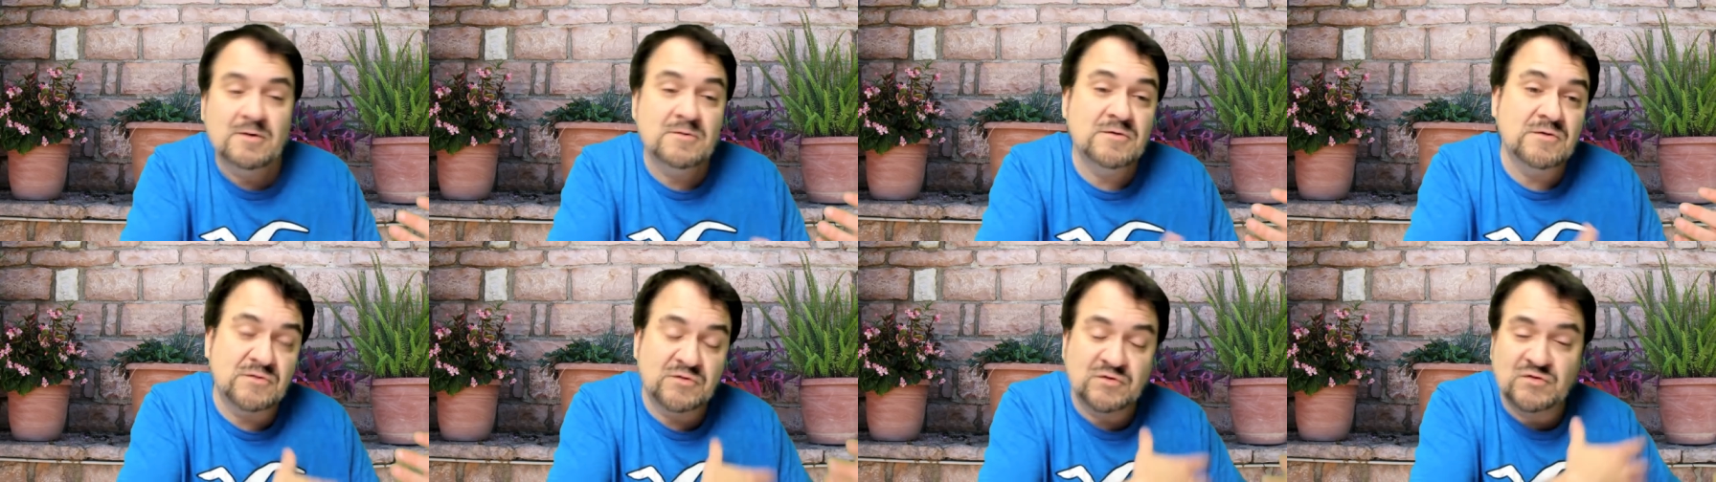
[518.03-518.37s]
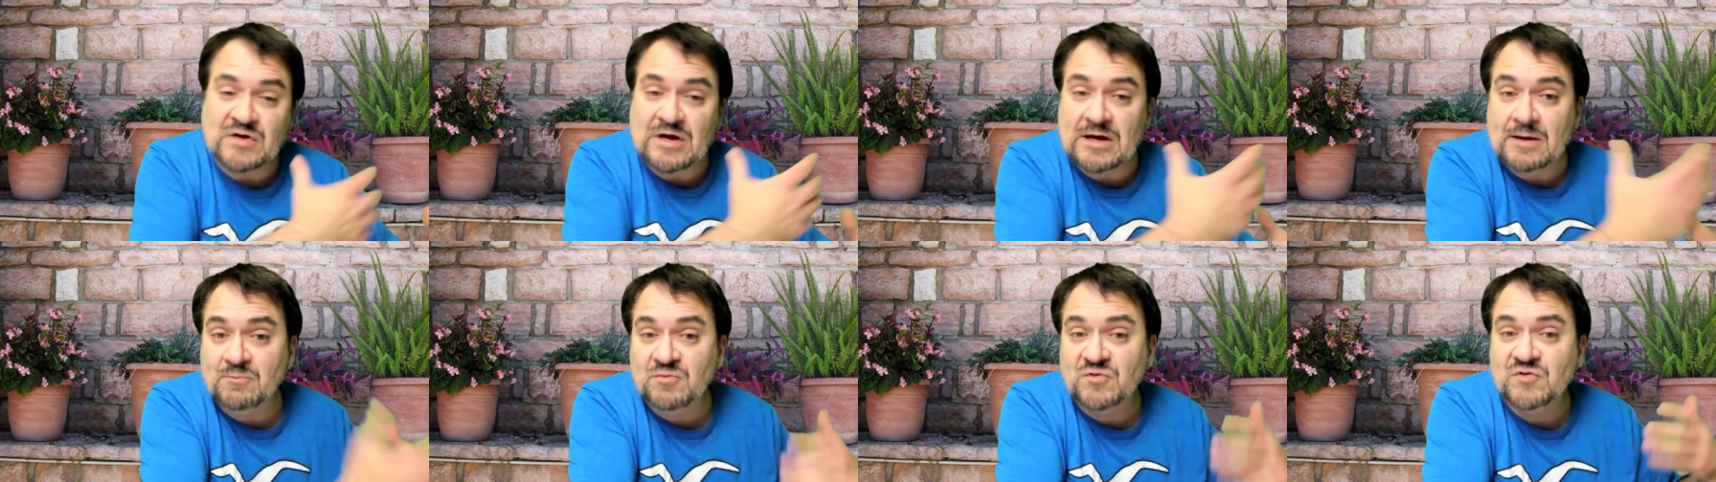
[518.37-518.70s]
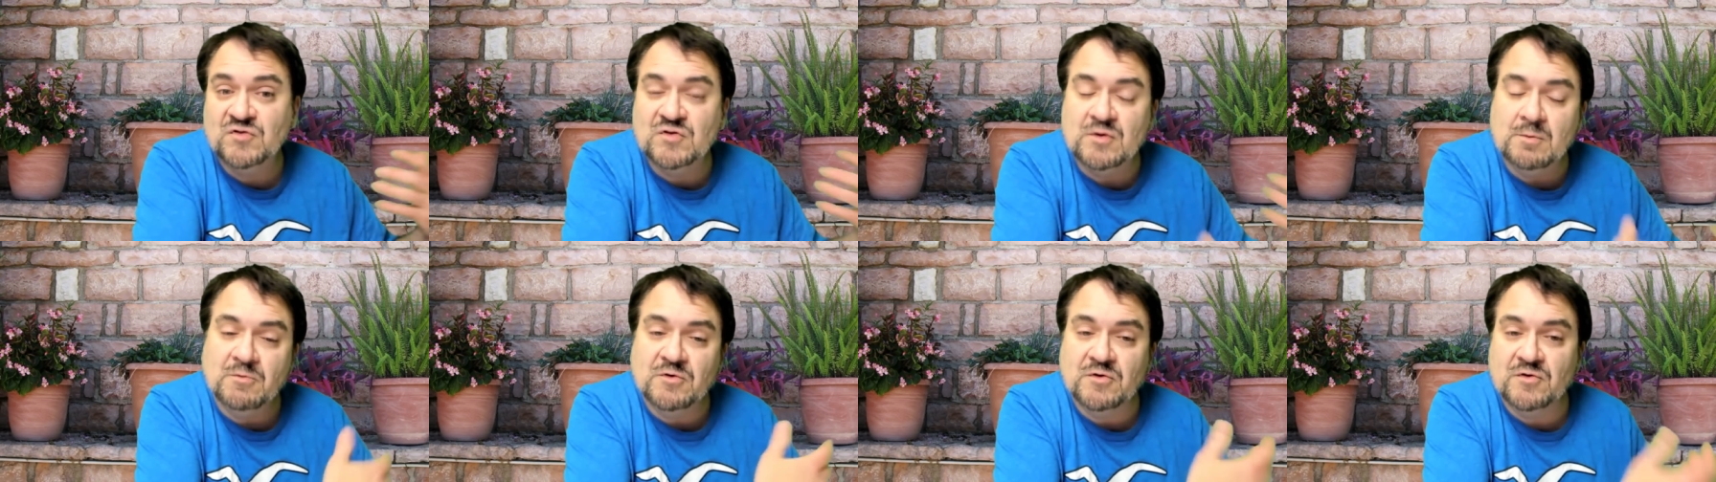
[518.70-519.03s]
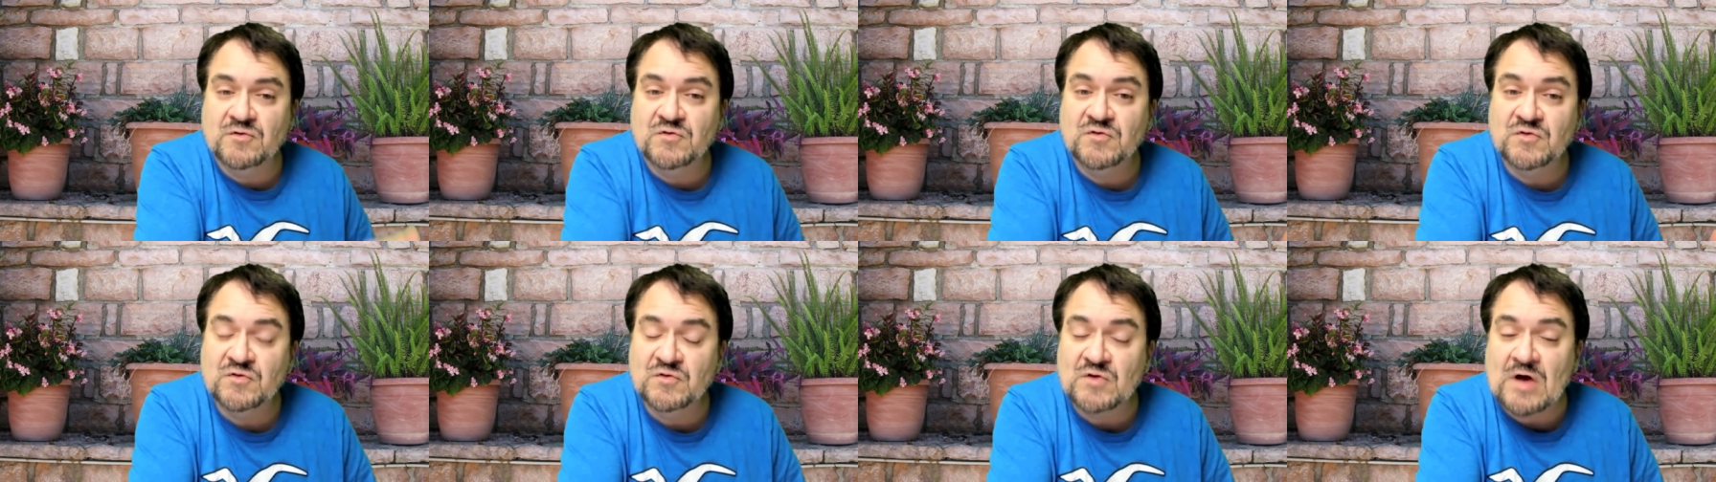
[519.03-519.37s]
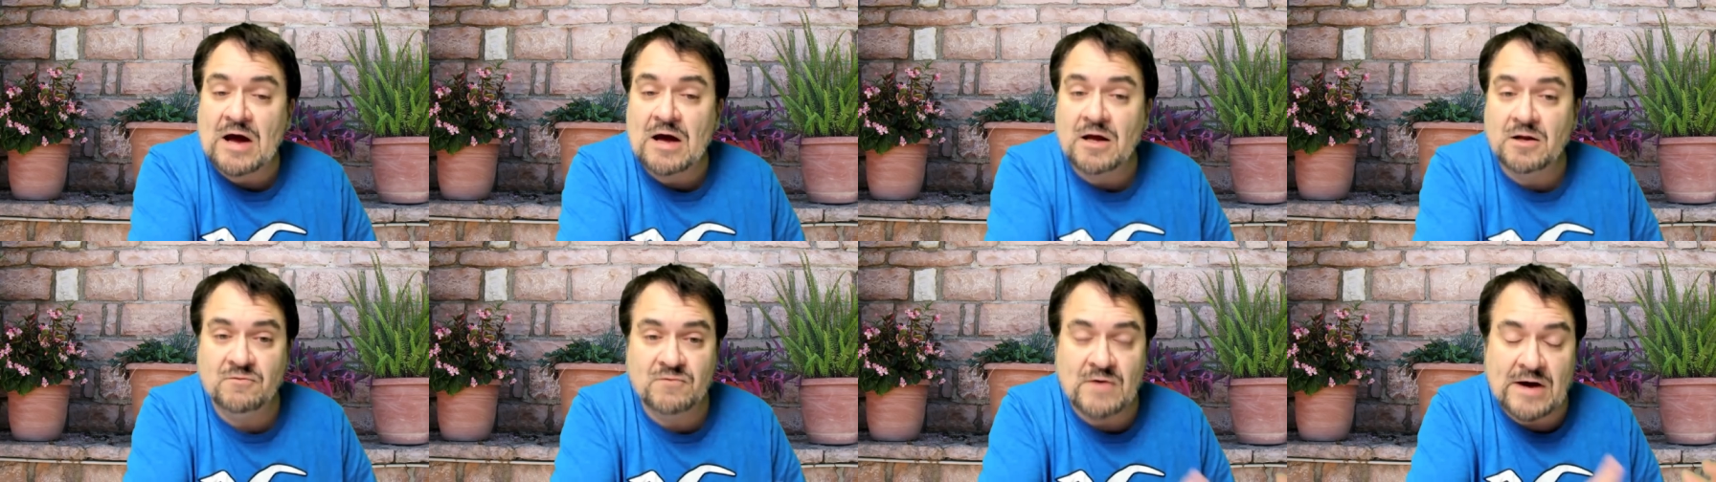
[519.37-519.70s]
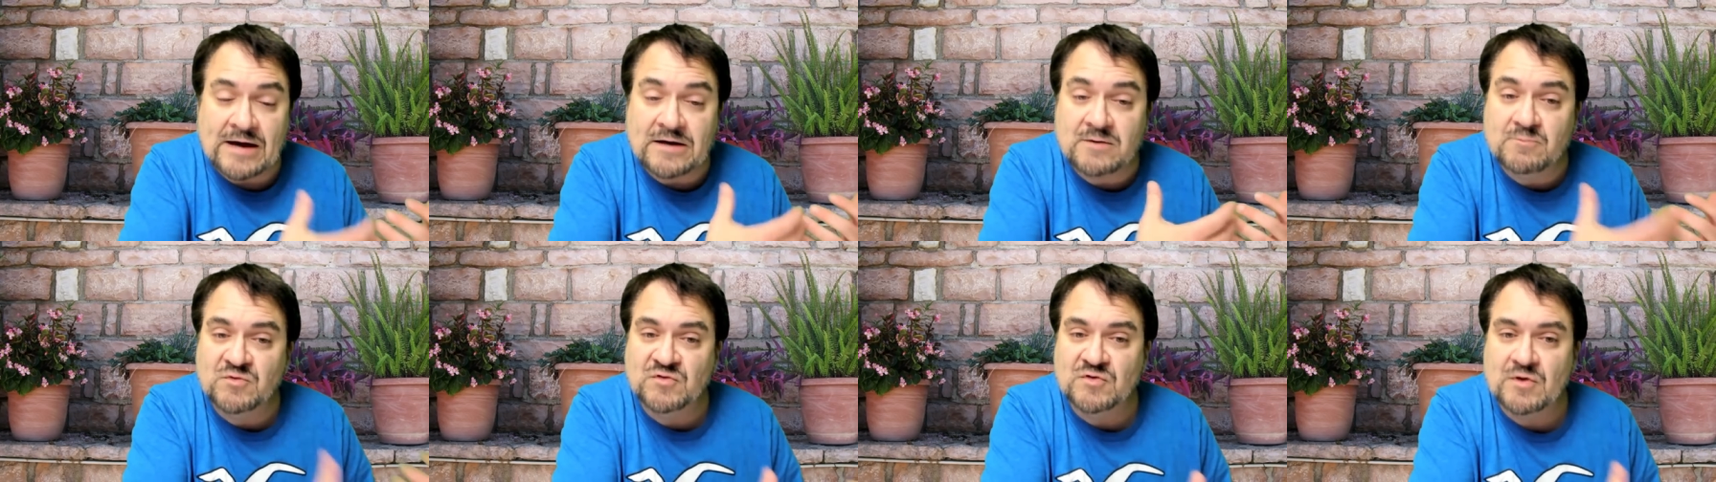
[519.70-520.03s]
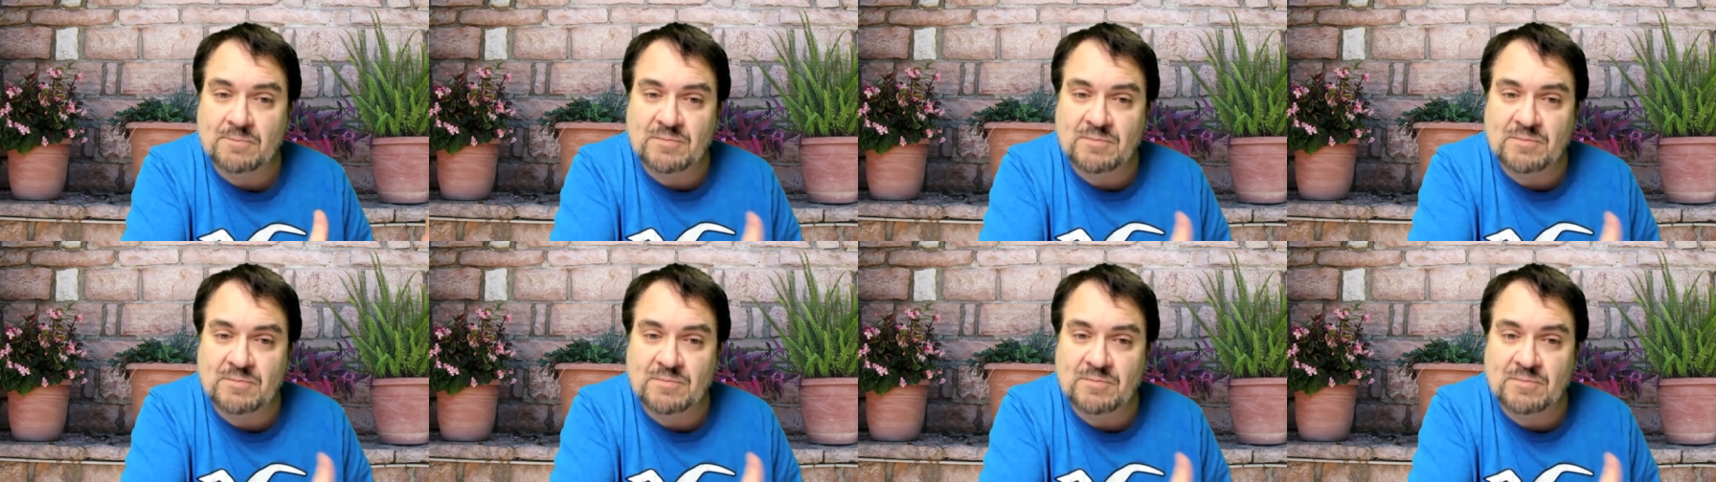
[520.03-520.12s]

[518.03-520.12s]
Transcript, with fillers: the same similar style of items